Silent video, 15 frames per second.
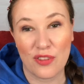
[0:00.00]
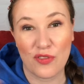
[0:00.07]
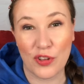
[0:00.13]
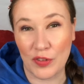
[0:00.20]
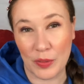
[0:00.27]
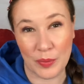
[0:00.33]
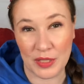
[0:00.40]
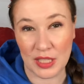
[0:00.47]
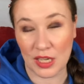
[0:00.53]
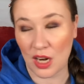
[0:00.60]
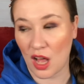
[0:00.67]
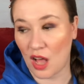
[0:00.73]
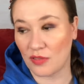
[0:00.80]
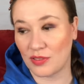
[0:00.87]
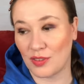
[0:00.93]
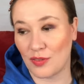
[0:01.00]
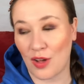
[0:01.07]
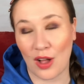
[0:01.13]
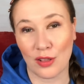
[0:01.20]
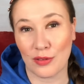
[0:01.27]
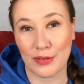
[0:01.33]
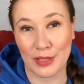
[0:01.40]
50% off of
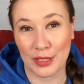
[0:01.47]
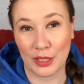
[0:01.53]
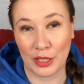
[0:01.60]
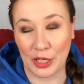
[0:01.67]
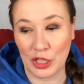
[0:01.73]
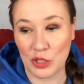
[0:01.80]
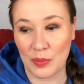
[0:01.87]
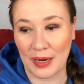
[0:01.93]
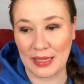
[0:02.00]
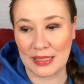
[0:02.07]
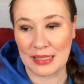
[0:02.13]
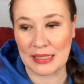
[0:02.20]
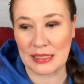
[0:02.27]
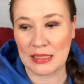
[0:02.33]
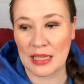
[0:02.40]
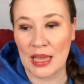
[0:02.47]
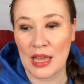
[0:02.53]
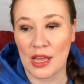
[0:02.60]
all of their clearance prices.